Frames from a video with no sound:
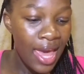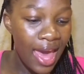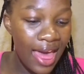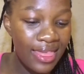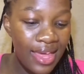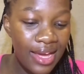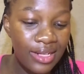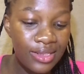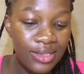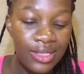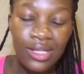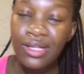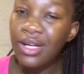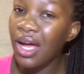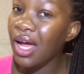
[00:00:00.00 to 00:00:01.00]
And
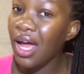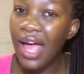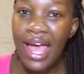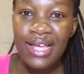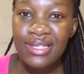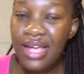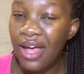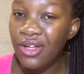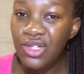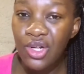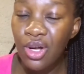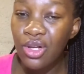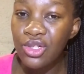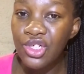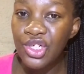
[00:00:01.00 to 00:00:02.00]
then, as I
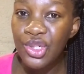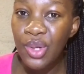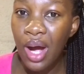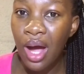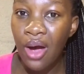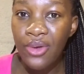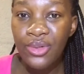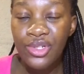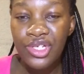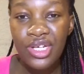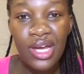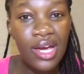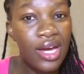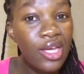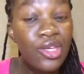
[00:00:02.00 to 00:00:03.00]
told you how you
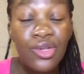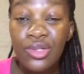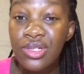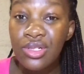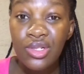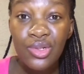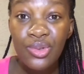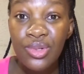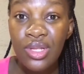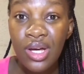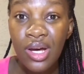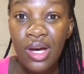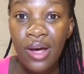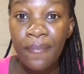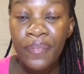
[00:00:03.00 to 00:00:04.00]
check, you do
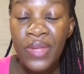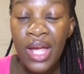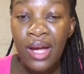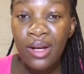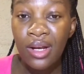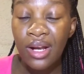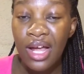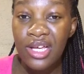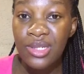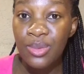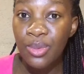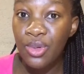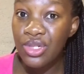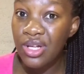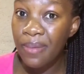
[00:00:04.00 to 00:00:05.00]
the glass
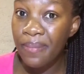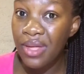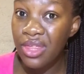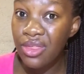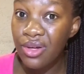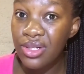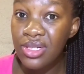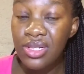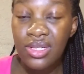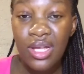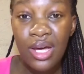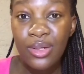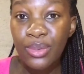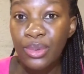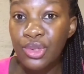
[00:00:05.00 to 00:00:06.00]
water method.
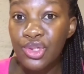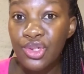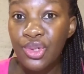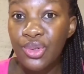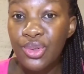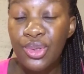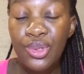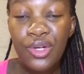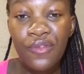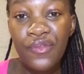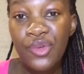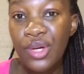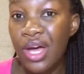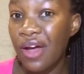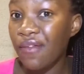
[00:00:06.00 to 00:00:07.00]
That will show you
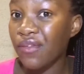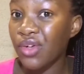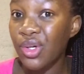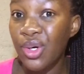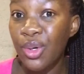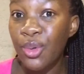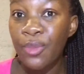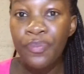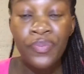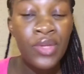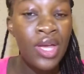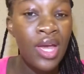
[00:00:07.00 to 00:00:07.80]
if you have low,